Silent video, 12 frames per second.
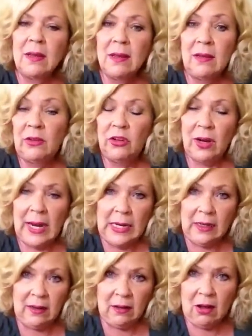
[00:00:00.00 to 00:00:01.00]
These are
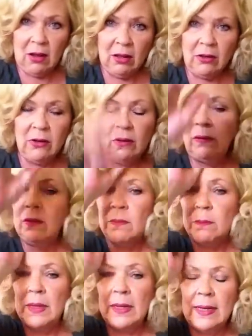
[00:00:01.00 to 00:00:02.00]
$8,
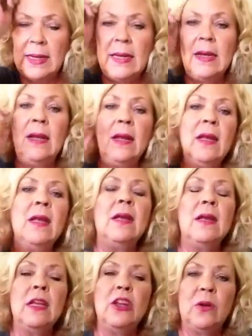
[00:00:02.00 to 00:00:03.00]
but again,
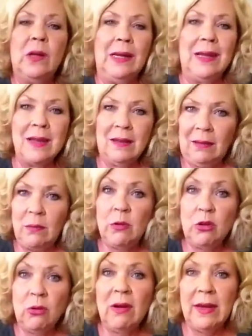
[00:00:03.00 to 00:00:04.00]
you can get some
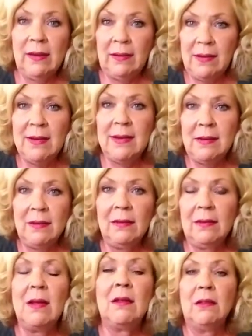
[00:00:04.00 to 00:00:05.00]
crazy
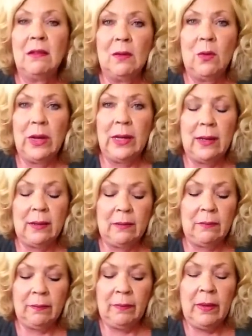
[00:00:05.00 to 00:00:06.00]
deals on Zoya.
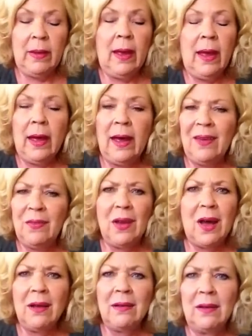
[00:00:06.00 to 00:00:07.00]
I've
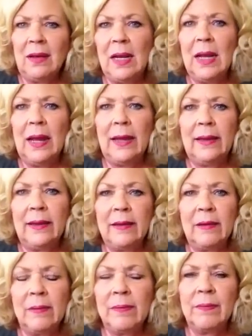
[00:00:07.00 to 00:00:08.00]
gotten like,
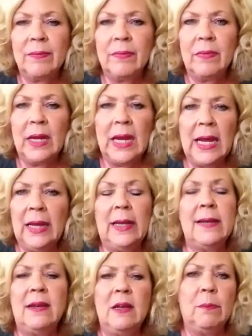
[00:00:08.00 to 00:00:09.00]
and
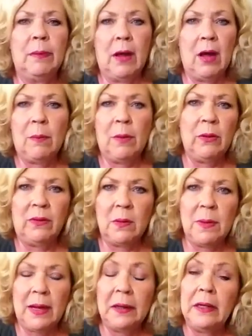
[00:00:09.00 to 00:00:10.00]
I did a blog post
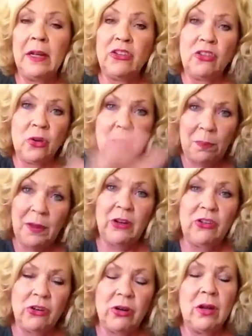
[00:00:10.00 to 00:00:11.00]
about it and I showed a
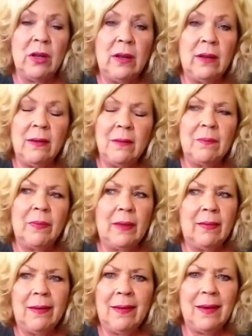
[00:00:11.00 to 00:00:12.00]
picture.
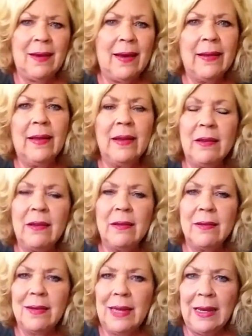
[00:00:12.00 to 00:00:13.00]
I think I got like
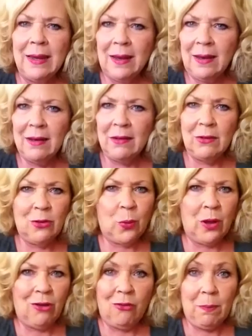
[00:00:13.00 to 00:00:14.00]
10,
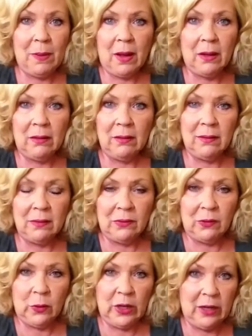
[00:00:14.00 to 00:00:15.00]
12 bottles of
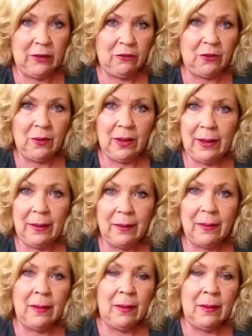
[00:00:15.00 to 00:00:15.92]
Zoya for like